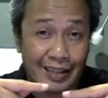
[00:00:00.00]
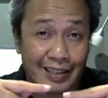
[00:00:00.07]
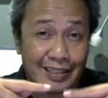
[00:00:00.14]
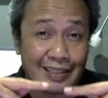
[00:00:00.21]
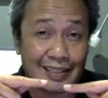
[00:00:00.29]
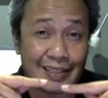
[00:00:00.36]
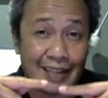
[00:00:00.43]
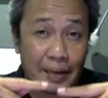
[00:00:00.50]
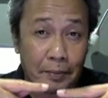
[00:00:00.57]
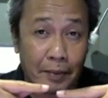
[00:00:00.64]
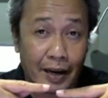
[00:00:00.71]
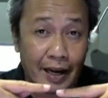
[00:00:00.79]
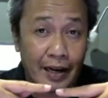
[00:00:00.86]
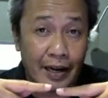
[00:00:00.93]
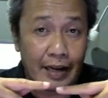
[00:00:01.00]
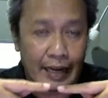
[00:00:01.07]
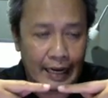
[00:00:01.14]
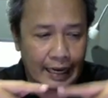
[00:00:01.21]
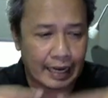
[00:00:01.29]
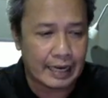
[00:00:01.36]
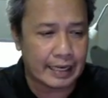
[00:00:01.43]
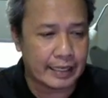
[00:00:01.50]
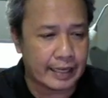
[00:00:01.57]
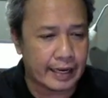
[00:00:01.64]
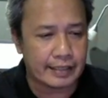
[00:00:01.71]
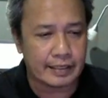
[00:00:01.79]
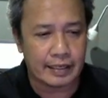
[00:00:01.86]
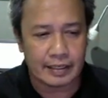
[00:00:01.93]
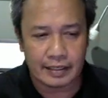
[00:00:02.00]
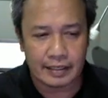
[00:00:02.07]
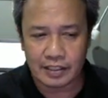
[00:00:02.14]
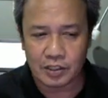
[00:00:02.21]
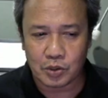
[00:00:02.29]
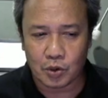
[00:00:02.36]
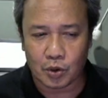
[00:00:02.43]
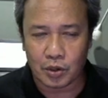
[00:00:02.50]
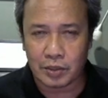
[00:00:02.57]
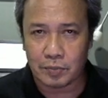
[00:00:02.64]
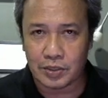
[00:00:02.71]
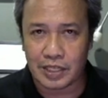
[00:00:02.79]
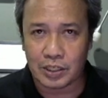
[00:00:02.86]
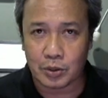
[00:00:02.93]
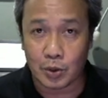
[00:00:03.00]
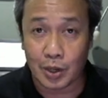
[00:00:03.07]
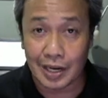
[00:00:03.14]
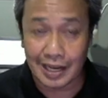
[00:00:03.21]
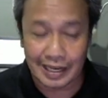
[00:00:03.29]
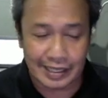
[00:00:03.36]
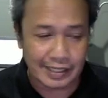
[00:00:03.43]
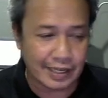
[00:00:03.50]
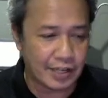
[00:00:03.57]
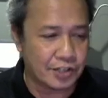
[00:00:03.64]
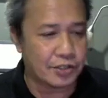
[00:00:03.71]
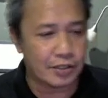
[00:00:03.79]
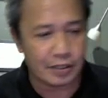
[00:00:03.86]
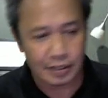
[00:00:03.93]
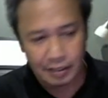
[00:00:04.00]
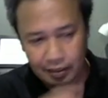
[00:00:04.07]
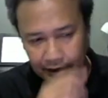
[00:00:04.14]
and this is done by ligase, and this is called the process called ligation.